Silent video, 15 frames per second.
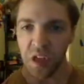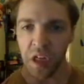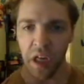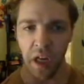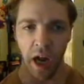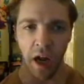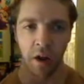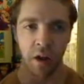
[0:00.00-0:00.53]

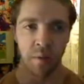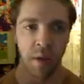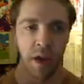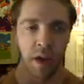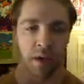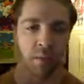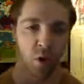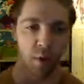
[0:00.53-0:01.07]
and how do you
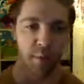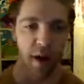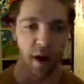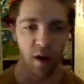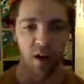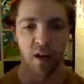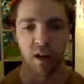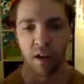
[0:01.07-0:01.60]
make it more
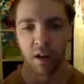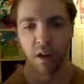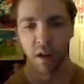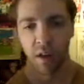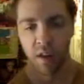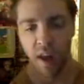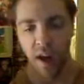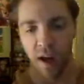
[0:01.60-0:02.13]
apparent
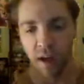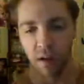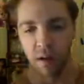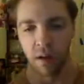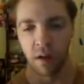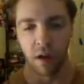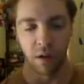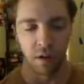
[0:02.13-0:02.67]
that
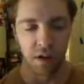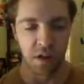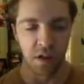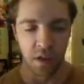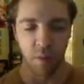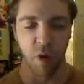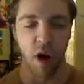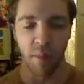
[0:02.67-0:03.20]
this is
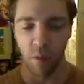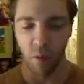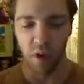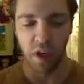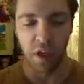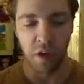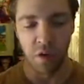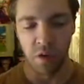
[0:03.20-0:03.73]
the proper way
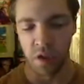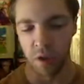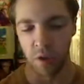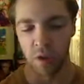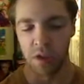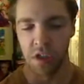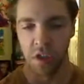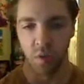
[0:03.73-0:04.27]
to use it,
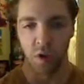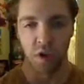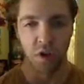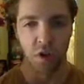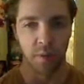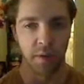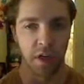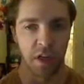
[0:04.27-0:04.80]
or this is what you
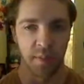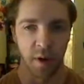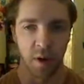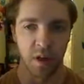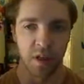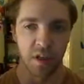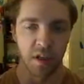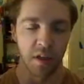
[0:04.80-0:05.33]
should be
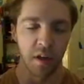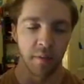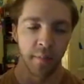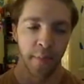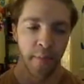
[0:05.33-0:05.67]
experiencing.